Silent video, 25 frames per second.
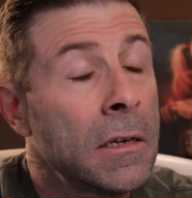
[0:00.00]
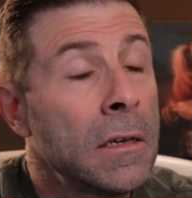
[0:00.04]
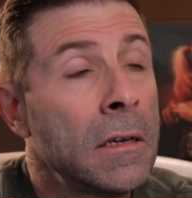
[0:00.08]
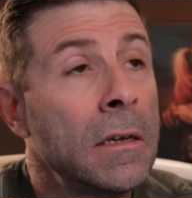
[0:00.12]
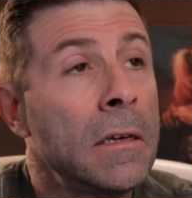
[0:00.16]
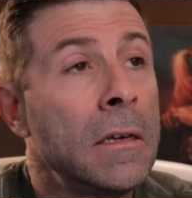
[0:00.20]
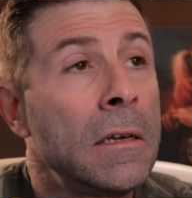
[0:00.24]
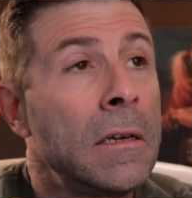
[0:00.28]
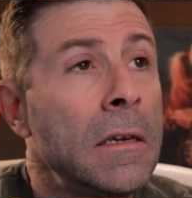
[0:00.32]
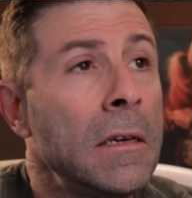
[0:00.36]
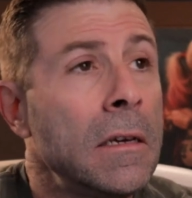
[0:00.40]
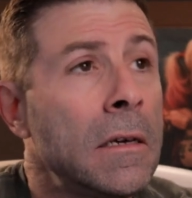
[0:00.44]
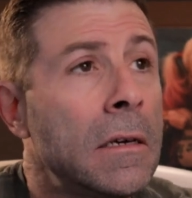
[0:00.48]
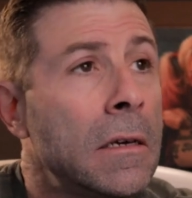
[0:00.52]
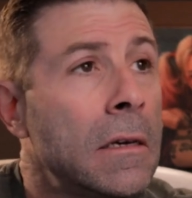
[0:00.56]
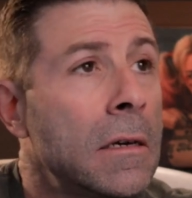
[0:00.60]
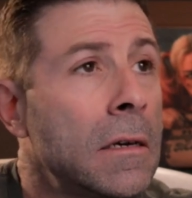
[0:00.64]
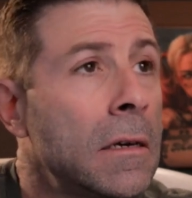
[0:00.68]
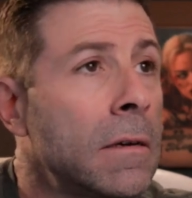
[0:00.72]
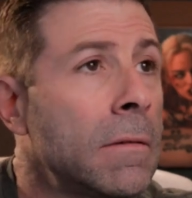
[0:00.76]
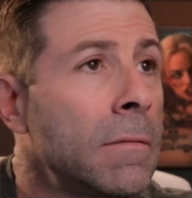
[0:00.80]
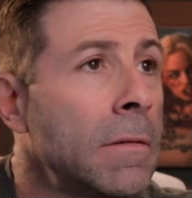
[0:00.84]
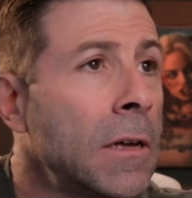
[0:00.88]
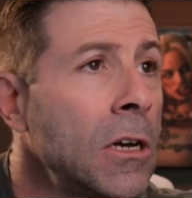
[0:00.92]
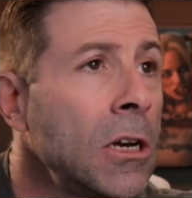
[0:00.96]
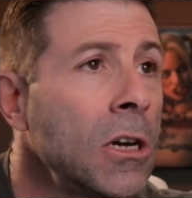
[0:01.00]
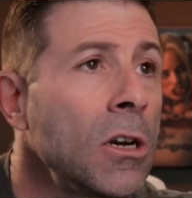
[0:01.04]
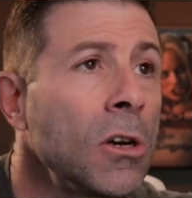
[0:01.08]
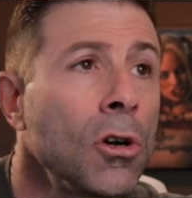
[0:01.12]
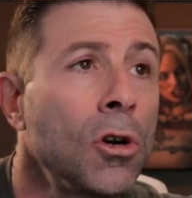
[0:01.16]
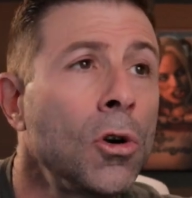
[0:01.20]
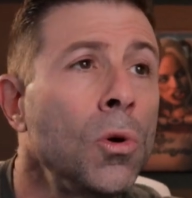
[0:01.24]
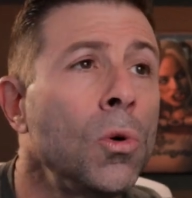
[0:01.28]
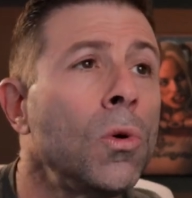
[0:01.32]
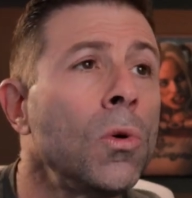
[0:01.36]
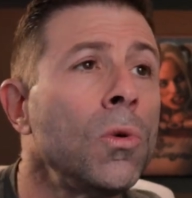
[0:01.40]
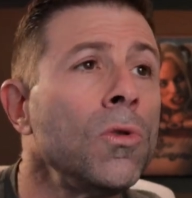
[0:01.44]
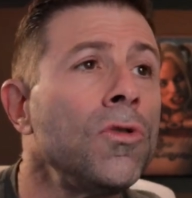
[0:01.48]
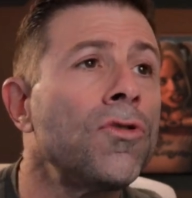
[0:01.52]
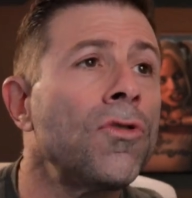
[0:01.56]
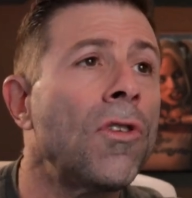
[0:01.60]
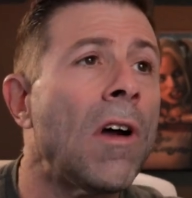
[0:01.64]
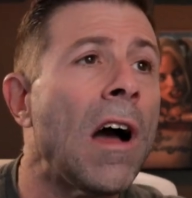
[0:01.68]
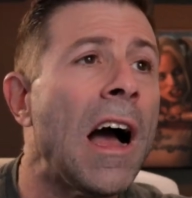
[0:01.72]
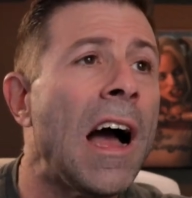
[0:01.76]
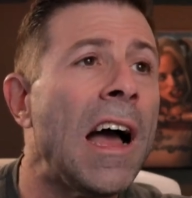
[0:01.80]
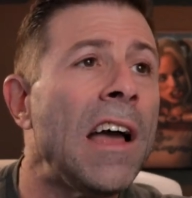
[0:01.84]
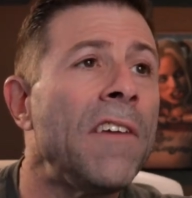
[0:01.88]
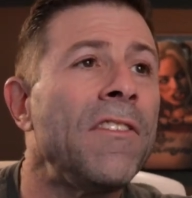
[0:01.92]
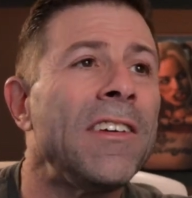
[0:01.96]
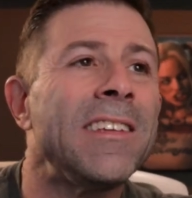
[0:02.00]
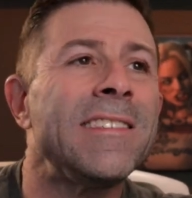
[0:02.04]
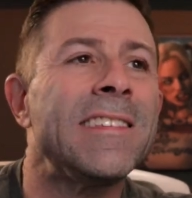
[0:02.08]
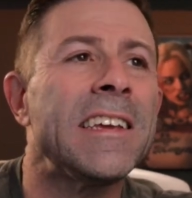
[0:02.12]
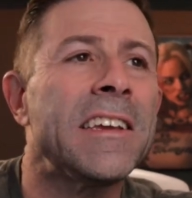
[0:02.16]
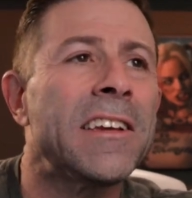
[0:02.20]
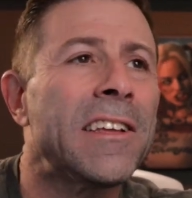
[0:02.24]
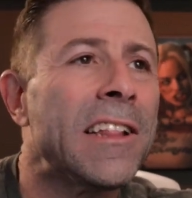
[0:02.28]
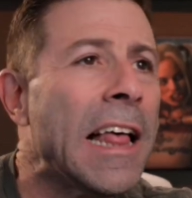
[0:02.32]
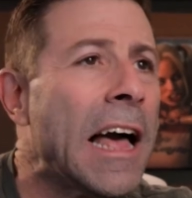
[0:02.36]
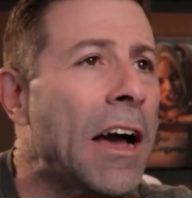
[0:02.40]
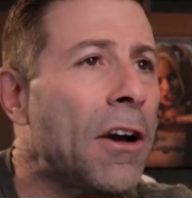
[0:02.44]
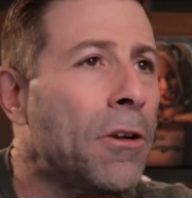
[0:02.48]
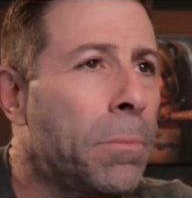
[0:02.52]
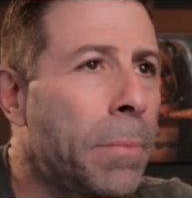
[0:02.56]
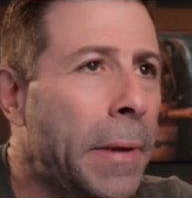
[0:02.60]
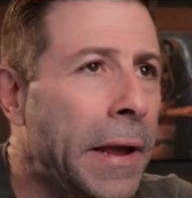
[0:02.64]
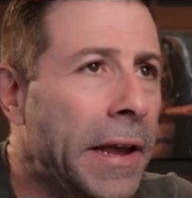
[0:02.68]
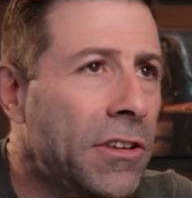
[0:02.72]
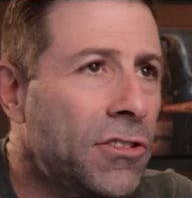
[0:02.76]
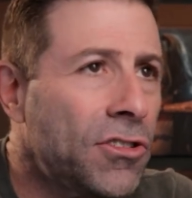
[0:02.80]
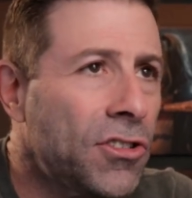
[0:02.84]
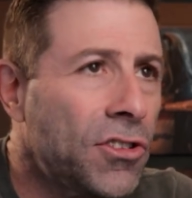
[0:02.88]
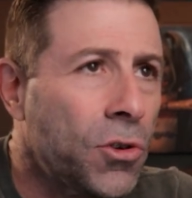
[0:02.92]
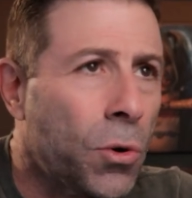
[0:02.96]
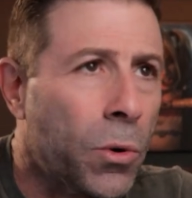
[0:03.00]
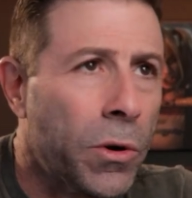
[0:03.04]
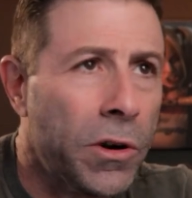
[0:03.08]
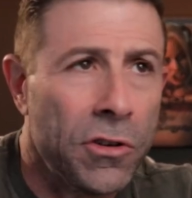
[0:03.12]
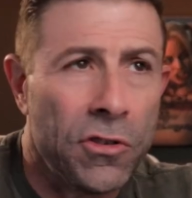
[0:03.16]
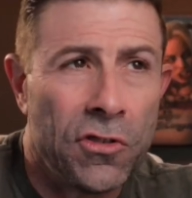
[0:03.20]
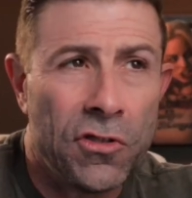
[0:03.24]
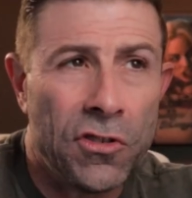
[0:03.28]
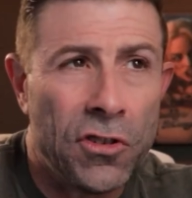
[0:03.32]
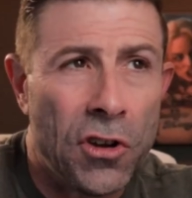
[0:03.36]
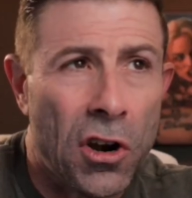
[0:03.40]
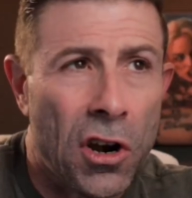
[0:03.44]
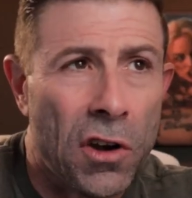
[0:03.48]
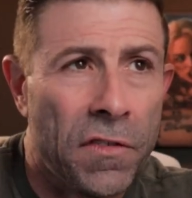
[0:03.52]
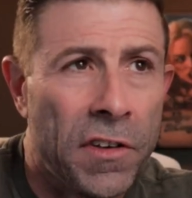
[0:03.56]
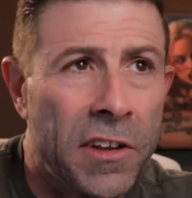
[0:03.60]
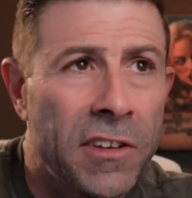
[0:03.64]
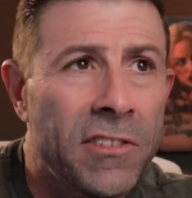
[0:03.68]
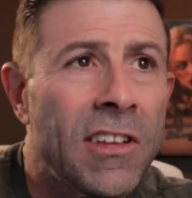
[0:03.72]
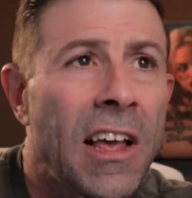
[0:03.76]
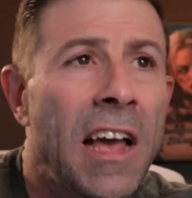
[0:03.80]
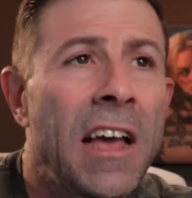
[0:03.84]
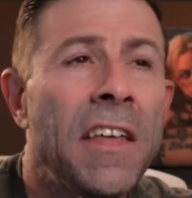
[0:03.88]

Eesh. Google Drive is a cloud based storage service